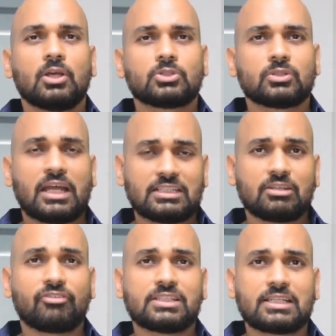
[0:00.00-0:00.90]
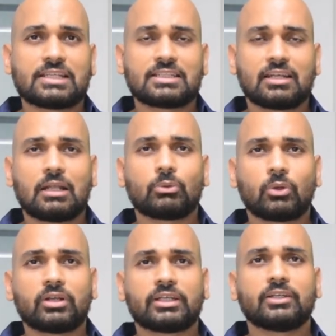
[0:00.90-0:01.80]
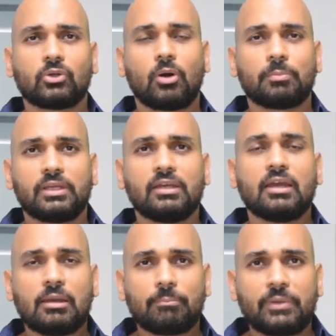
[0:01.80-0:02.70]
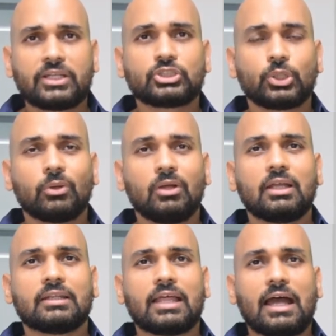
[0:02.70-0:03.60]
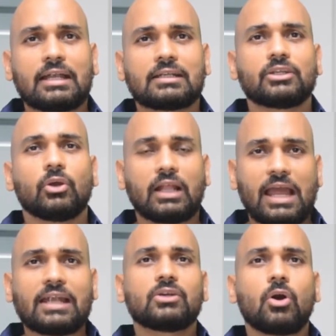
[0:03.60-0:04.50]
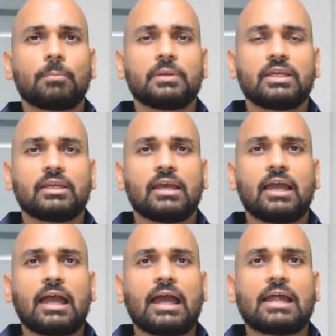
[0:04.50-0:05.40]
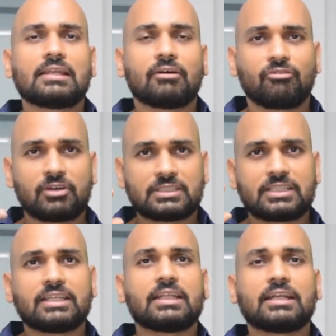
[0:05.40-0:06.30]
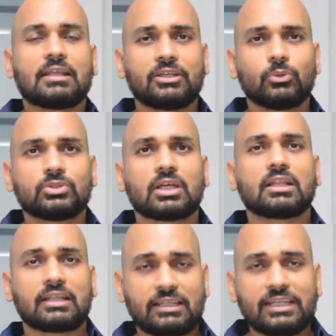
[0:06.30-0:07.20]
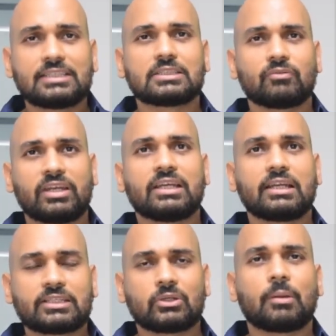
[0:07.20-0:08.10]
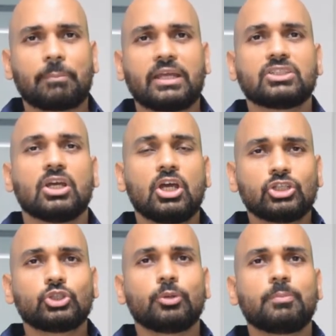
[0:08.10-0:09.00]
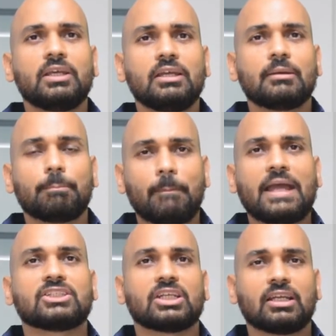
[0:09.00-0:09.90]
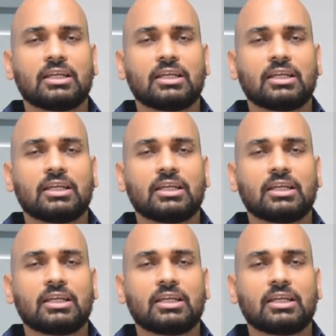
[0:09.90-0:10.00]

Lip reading: So that's the first lesson around content copy. Make sure that your ad copy and the first thing that the user reads when he clicks on a page should be matching.